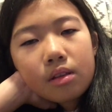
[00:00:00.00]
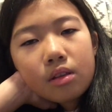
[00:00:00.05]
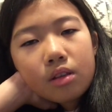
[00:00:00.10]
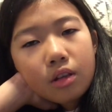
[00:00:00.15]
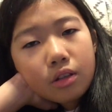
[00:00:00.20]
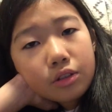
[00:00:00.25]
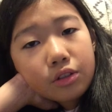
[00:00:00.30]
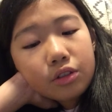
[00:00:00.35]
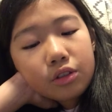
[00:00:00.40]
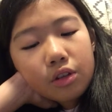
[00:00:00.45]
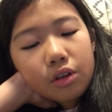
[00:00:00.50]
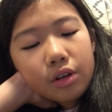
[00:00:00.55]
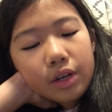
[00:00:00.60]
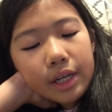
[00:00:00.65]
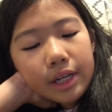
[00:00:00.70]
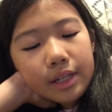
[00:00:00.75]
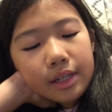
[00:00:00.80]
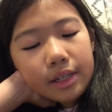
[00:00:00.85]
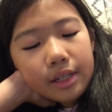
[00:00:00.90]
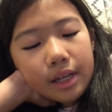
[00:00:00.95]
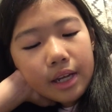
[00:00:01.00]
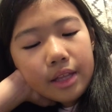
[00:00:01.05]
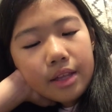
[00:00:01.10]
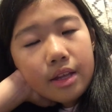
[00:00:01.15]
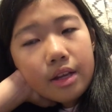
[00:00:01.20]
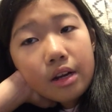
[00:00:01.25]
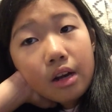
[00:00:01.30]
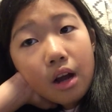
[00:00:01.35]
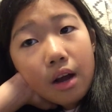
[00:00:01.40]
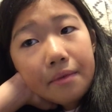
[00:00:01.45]
story. And
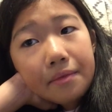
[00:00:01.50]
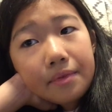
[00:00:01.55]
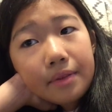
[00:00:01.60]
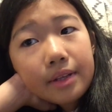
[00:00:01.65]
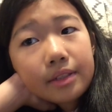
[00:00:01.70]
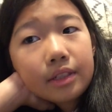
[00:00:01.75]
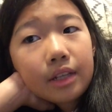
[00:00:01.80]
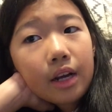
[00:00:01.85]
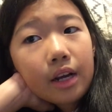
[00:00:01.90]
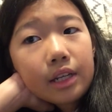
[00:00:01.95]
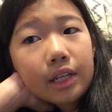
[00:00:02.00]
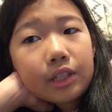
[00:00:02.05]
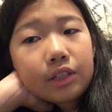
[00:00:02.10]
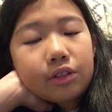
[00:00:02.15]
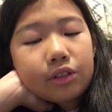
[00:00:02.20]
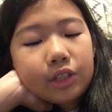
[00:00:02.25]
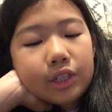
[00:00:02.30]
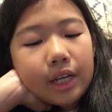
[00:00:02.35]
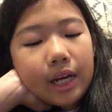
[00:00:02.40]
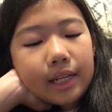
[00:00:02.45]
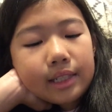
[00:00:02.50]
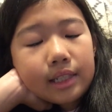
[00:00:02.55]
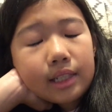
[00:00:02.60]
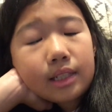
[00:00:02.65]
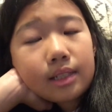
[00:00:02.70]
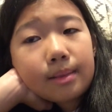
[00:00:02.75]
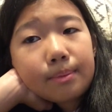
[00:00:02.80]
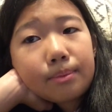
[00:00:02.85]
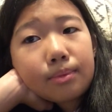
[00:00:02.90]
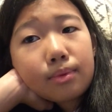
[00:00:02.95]
then conflict, I already told you guys, is
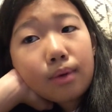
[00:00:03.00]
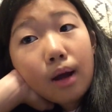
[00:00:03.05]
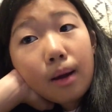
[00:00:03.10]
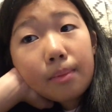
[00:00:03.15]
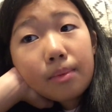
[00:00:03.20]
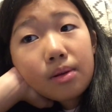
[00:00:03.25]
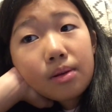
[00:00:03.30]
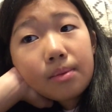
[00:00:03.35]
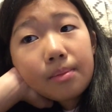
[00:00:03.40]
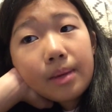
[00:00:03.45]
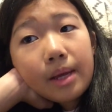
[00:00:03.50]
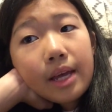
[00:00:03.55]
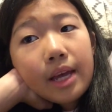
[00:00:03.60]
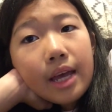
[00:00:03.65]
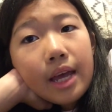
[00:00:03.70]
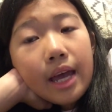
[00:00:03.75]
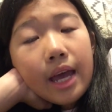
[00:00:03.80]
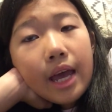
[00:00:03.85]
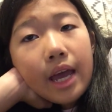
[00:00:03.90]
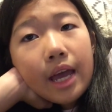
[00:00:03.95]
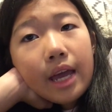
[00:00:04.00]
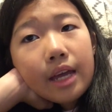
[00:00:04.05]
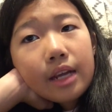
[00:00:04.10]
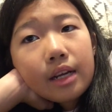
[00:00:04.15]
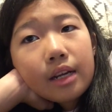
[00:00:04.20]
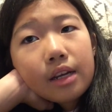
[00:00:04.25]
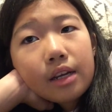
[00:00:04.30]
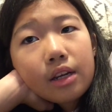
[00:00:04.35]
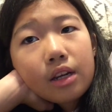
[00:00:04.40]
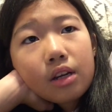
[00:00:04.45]
the problem,
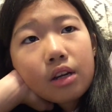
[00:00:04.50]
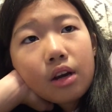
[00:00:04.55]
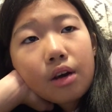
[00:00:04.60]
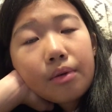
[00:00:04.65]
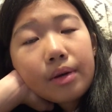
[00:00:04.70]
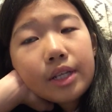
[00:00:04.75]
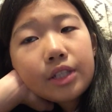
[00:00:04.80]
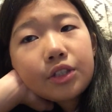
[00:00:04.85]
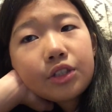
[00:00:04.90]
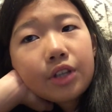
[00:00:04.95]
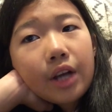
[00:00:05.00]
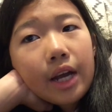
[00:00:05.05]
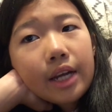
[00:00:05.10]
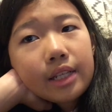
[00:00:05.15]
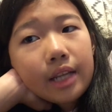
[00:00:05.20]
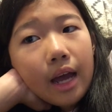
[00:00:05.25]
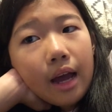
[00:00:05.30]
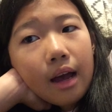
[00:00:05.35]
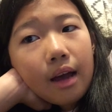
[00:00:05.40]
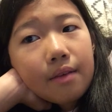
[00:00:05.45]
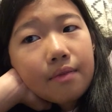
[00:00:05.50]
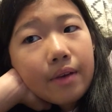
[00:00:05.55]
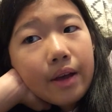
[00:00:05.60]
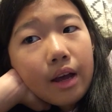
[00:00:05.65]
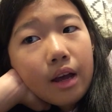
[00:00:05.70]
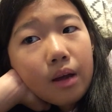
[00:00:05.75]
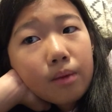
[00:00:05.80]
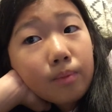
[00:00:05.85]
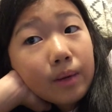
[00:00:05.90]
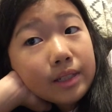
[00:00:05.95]
and always try to have
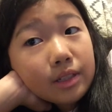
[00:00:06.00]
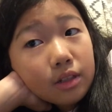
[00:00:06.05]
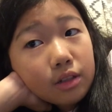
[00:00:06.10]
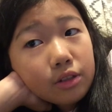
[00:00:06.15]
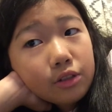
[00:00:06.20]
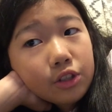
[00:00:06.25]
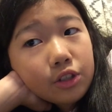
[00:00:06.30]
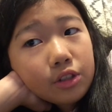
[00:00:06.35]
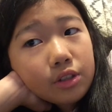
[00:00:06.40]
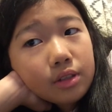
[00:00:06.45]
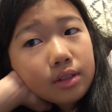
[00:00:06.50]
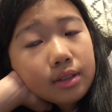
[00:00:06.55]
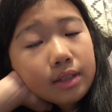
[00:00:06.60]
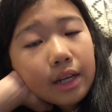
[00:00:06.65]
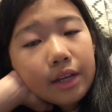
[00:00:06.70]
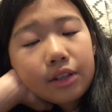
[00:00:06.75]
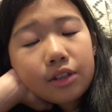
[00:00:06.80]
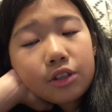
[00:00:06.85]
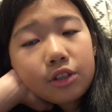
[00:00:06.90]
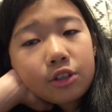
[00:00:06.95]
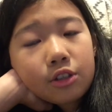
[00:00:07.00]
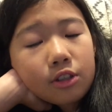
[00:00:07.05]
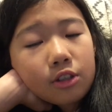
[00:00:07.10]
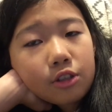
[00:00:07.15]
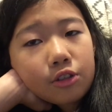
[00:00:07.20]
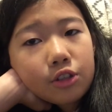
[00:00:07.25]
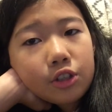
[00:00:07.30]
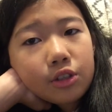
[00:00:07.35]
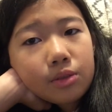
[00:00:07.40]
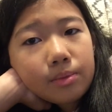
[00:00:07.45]
a
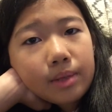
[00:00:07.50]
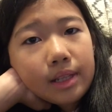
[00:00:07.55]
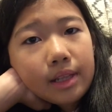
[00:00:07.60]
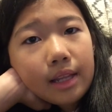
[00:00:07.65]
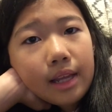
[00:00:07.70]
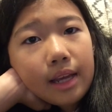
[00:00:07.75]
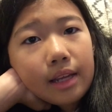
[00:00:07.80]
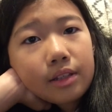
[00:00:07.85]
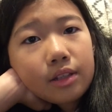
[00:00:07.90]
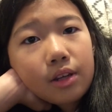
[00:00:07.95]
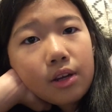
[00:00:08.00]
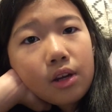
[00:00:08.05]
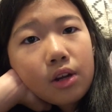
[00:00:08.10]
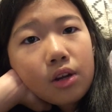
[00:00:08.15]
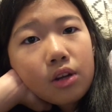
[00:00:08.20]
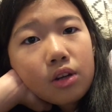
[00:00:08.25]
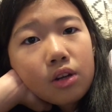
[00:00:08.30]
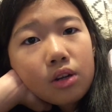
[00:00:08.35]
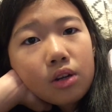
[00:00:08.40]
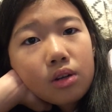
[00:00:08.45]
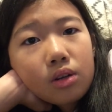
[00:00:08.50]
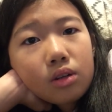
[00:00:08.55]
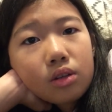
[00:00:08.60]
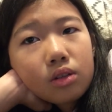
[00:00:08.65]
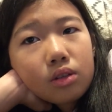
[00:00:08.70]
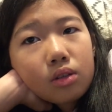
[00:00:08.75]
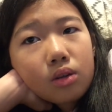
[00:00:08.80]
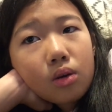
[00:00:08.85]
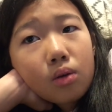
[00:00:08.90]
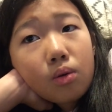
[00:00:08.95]
resolution/solution with it,
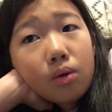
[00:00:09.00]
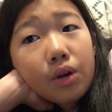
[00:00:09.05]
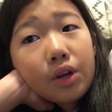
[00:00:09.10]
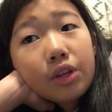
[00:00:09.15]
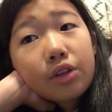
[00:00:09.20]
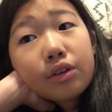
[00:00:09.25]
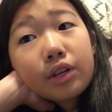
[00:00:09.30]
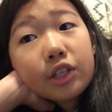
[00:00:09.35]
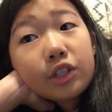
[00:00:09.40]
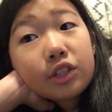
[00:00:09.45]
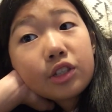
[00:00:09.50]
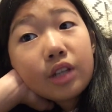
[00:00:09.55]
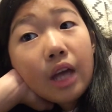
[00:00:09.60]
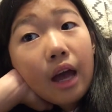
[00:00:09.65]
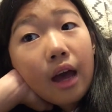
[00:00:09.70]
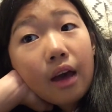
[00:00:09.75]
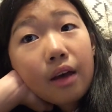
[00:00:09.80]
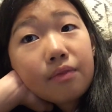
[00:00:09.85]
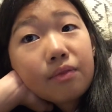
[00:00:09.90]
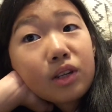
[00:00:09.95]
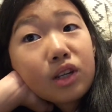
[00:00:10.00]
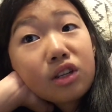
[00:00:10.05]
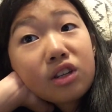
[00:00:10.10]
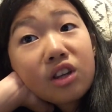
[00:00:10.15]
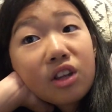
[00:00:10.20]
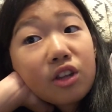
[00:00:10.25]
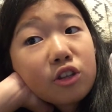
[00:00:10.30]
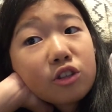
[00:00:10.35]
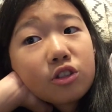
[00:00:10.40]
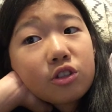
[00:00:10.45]
or you can just have
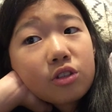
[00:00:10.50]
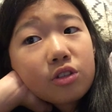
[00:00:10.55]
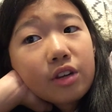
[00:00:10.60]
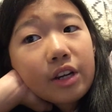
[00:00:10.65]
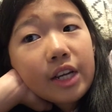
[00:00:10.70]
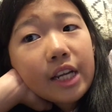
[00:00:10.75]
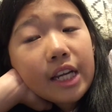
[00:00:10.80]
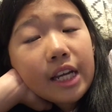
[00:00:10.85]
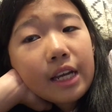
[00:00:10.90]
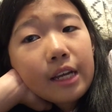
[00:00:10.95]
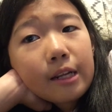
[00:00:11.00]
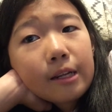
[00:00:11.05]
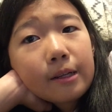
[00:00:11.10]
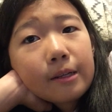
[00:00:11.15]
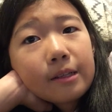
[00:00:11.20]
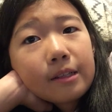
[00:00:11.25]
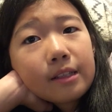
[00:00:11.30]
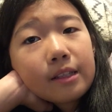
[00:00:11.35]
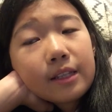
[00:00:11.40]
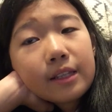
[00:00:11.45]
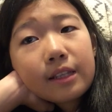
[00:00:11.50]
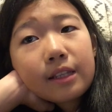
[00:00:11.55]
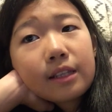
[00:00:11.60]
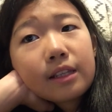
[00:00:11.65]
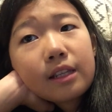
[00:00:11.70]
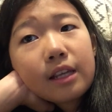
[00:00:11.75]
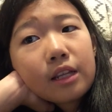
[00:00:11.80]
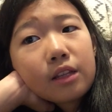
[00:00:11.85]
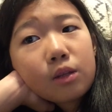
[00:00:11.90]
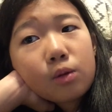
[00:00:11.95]
another story and
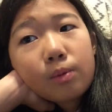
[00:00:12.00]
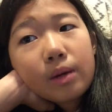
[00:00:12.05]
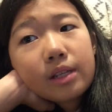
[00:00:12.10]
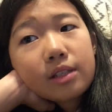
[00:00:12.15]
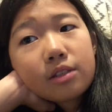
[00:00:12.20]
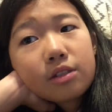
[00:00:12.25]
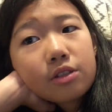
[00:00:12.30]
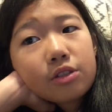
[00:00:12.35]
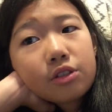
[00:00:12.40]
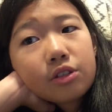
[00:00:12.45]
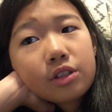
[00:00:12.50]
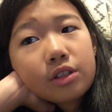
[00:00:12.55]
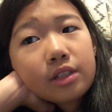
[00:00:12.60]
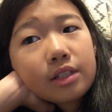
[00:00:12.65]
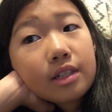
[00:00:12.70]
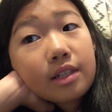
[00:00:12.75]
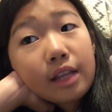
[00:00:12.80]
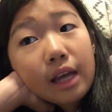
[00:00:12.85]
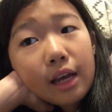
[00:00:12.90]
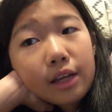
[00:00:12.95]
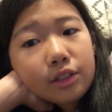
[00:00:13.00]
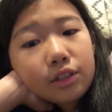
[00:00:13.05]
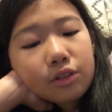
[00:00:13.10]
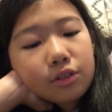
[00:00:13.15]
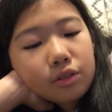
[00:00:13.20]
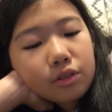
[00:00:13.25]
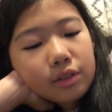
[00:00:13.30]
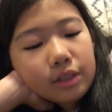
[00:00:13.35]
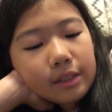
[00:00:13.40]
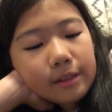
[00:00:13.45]
then the resolutions in that
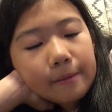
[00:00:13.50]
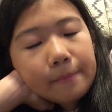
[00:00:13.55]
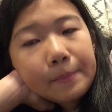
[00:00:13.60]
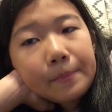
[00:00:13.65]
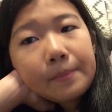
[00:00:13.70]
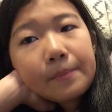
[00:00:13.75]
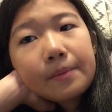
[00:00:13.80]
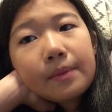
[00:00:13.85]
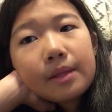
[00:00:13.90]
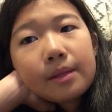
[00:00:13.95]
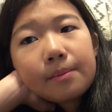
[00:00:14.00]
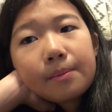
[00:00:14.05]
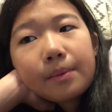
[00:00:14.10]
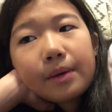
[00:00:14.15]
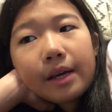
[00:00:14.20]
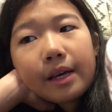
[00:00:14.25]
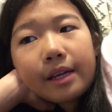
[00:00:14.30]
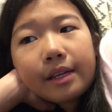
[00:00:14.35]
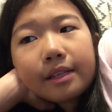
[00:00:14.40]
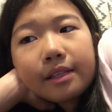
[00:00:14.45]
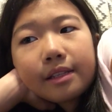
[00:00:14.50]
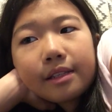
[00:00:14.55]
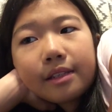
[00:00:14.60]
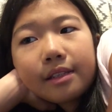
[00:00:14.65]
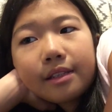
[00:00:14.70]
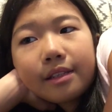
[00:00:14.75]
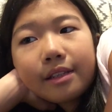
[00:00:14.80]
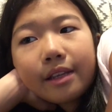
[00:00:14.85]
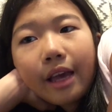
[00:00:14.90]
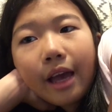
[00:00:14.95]
story. But
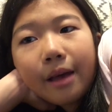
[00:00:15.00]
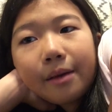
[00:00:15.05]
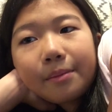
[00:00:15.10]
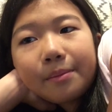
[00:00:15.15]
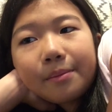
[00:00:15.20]
yeah.